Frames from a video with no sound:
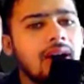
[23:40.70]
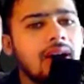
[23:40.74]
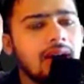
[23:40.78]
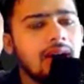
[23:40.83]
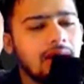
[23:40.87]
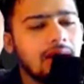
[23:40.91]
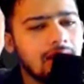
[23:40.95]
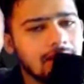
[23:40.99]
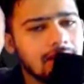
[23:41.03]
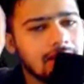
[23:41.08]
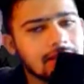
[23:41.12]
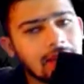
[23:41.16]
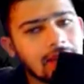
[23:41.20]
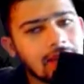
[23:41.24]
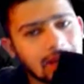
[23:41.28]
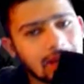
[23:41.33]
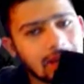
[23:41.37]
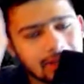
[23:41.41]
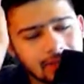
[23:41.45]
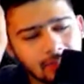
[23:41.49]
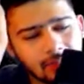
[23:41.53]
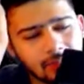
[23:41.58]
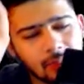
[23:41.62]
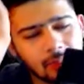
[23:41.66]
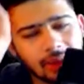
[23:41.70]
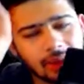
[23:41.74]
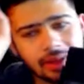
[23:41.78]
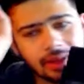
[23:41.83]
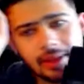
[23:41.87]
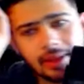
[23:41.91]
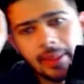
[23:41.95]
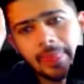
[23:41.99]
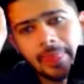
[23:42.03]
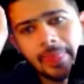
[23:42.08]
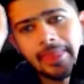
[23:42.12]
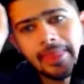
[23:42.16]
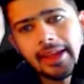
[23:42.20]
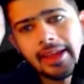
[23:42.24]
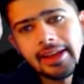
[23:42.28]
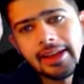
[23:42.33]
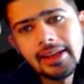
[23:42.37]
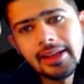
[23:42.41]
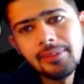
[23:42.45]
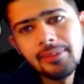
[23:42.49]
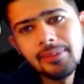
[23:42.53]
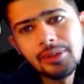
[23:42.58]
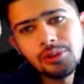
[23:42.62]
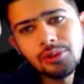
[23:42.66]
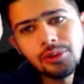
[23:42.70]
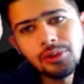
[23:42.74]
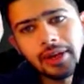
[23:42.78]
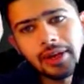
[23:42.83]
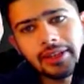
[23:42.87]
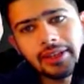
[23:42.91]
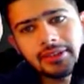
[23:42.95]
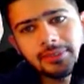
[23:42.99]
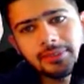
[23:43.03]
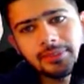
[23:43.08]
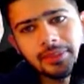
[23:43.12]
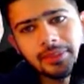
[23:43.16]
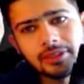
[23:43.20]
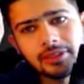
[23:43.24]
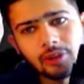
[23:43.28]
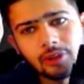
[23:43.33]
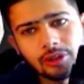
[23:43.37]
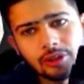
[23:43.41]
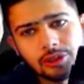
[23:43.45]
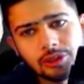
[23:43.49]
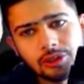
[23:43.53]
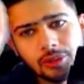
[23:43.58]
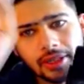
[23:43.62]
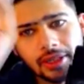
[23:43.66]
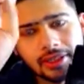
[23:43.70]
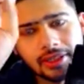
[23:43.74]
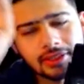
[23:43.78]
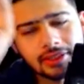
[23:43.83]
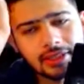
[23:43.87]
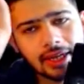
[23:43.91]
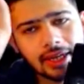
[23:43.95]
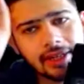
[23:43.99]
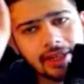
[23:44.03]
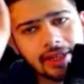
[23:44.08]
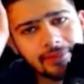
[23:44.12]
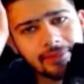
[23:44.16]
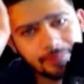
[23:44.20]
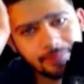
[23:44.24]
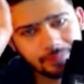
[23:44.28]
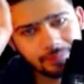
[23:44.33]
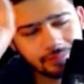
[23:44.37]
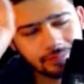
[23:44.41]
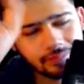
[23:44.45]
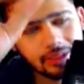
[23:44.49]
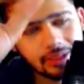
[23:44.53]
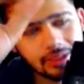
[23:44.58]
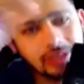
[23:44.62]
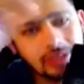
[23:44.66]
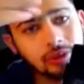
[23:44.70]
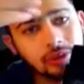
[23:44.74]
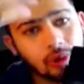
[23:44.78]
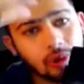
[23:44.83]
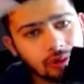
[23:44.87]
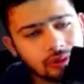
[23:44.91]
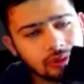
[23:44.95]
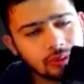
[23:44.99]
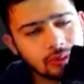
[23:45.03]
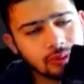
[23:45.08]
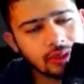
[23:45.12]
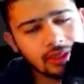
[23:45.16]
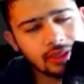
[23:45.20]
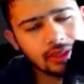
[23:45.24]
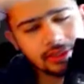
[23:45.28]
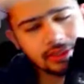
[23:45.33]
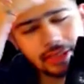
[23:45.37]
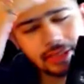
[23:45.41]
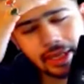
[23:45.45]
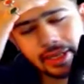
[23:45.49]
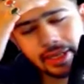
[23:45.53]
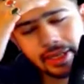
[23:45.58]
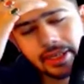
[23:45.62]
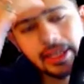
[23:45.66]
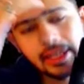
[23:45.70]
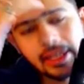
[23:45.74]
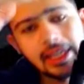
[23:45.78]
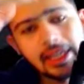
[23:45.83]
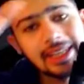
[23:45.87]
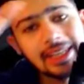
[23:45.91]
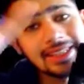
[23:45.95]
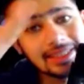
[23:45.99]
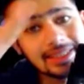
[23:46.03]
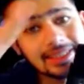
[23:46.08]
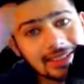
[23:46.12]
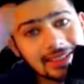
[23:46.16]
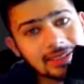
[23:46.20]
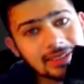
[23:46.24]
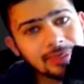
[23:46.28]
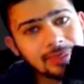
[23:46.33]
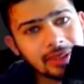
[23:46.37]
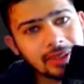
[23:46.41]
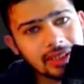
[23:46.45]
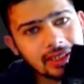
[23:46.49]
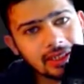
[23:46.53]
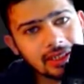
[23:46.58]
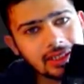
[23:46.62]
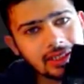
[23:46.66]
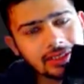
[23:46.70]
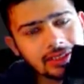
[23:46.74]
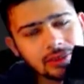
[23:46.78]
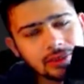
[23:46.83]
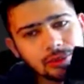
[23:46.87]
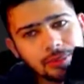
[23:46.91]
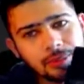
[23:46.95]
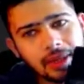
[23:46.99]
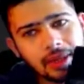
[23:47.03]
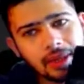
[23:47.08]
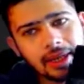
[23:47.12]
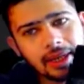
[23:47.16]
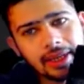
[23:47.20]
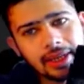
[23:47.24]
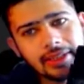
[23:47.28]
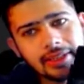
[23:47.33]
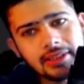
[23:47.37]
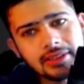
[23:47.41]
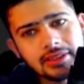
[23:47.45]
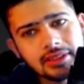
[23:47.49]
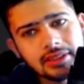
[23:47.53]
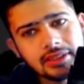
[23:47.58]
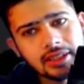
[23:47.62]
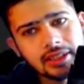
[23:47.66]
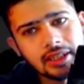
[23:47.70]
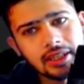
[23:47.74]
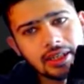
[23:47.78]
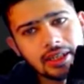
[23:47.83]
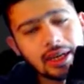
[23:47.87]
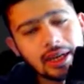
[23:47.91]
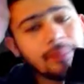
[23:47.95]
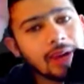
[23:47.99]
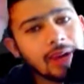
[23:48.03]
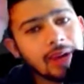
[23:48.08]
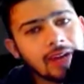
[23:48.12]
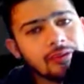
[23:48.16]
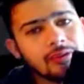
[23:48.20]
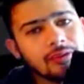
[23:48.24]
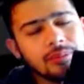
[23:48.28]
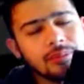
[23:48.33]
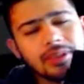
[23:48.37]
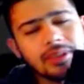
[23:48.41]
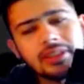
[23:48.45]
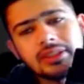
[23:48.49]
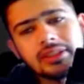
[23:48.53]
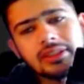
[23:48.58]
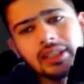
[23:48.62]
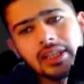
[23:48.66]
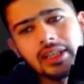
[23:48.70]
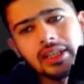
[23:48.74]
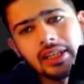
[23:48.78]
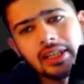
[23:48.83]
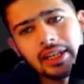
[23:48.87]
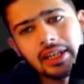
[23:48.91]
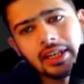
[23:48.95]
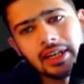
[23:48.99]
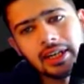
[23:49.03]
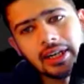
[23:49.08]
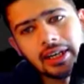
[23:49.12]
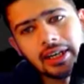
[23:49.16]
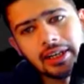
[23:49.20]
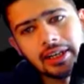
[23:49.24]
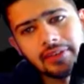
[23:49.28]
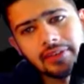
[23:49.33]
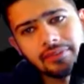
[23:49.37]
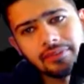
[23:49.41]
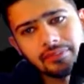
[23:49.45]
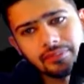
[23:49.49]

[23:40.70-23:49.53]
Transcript: Ladakh number 1 number 2 guys please also understand please also understand this particular stupa guys uh, apart from this uh,